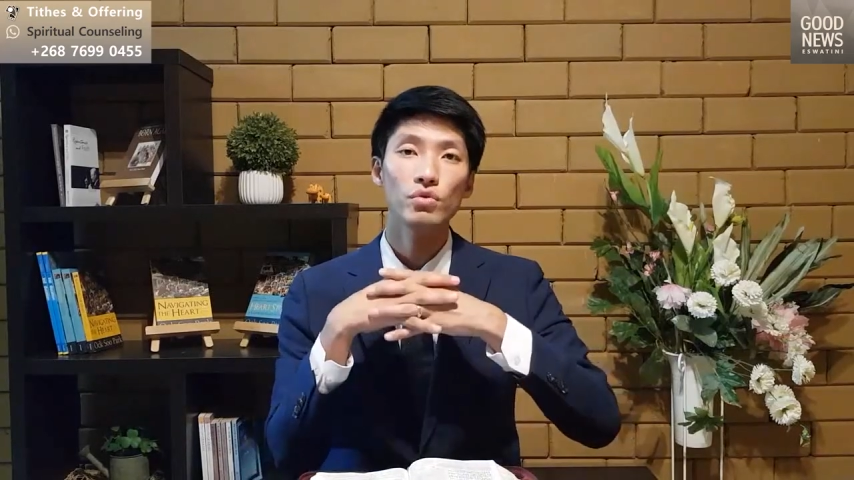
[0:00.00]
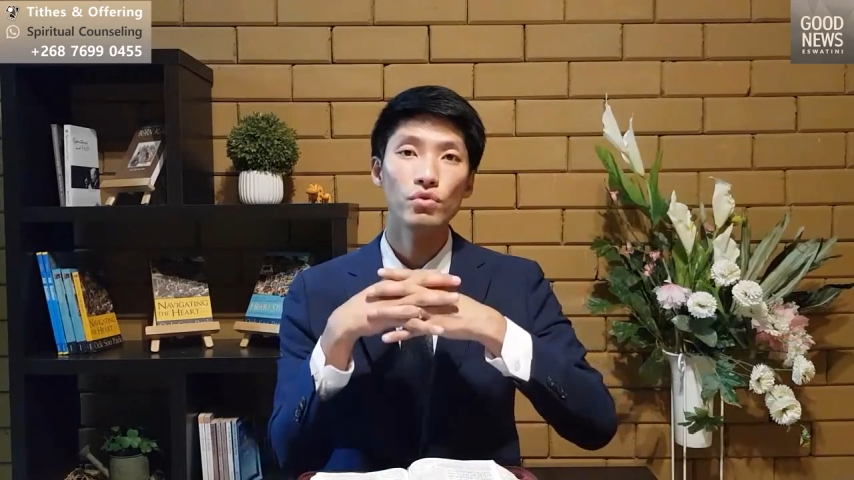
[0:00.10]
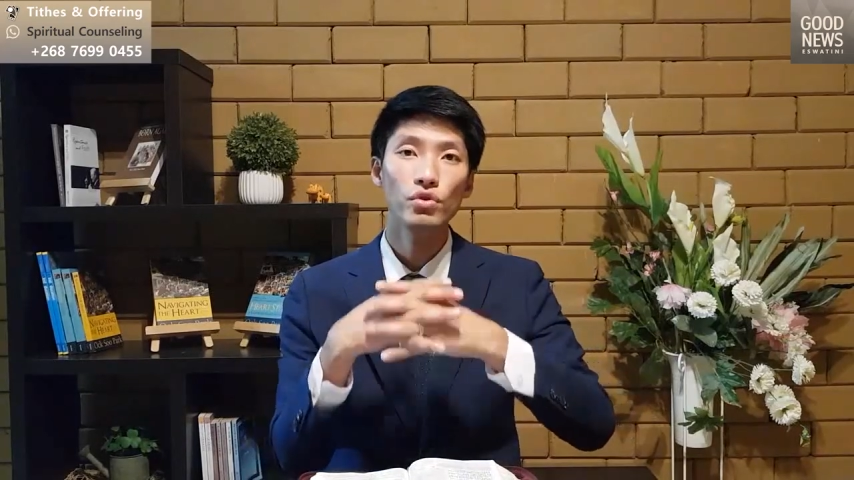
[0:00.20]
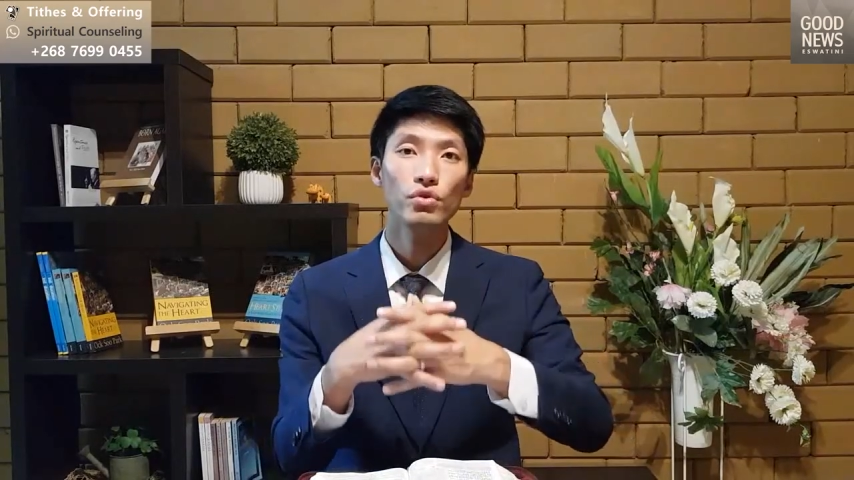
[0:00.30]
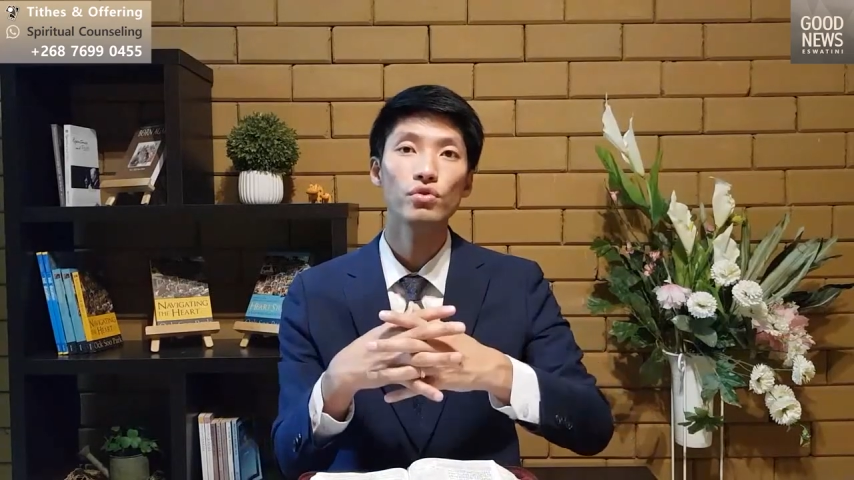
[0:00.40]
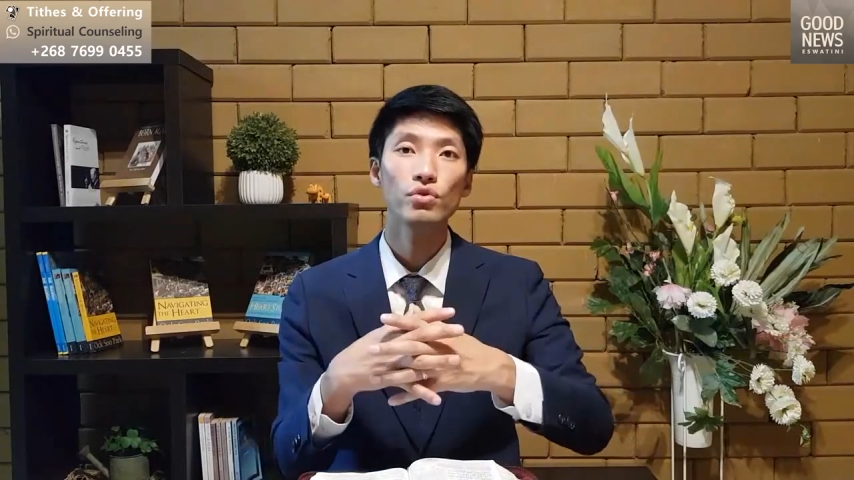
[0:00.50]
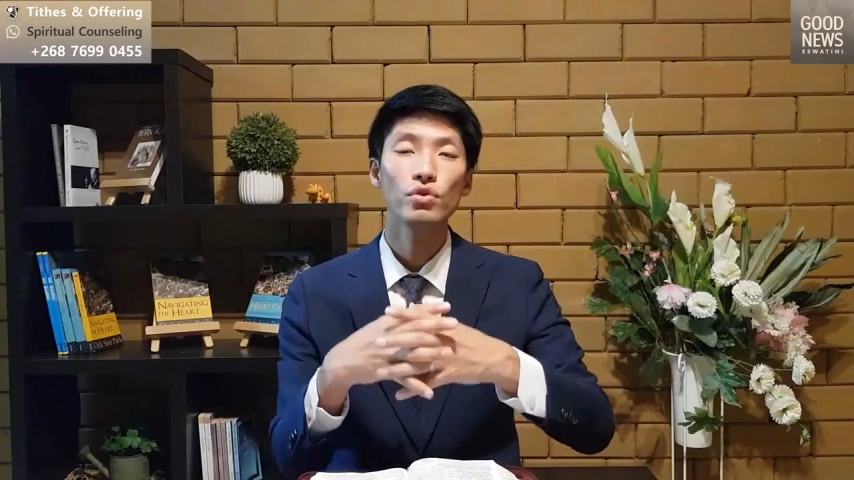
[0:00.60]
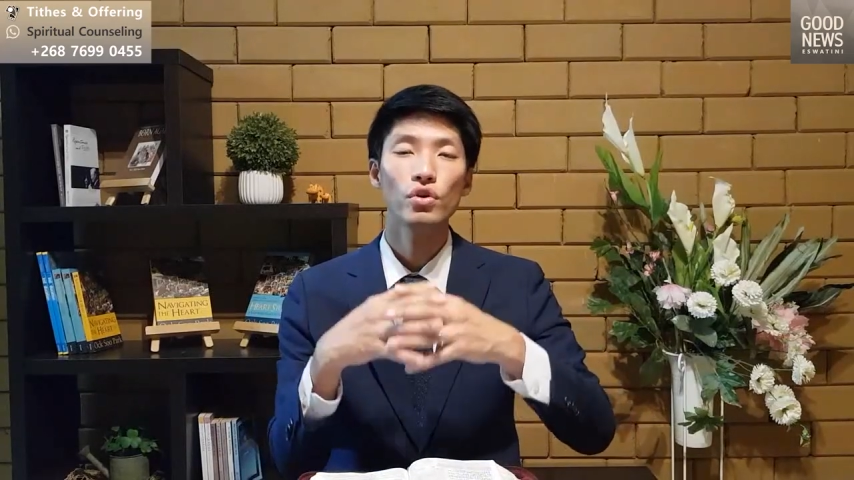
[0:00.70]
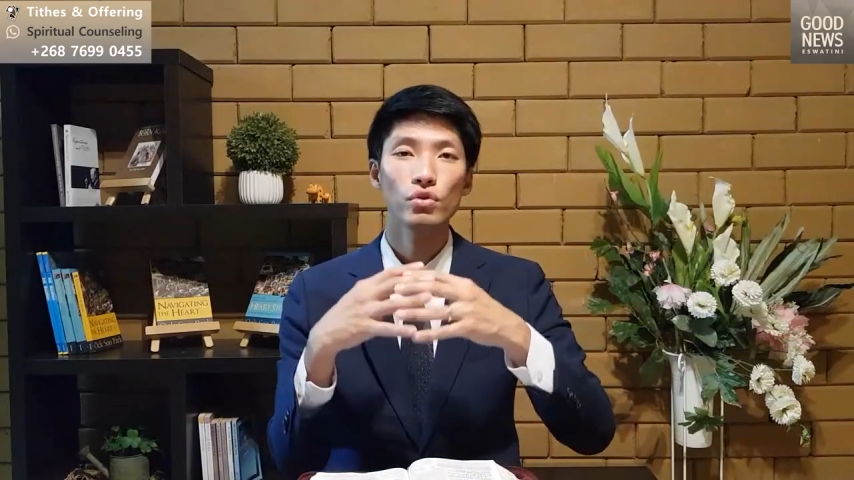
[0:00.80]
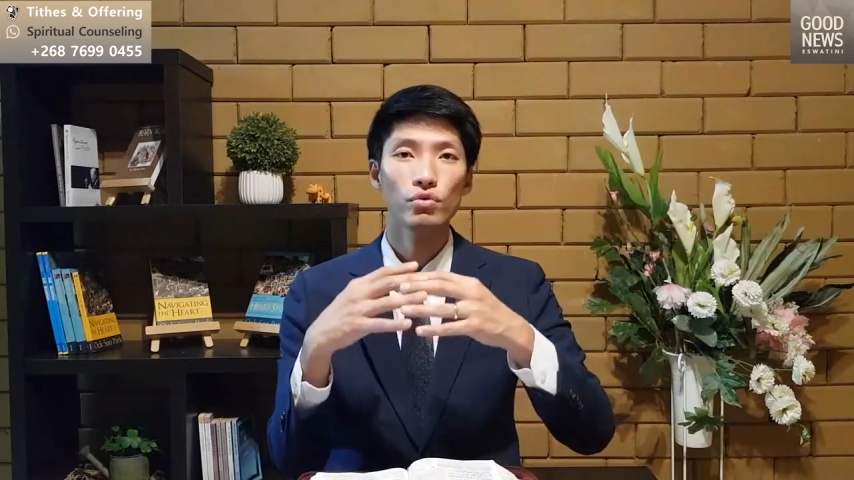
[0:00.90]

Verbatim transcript: through you,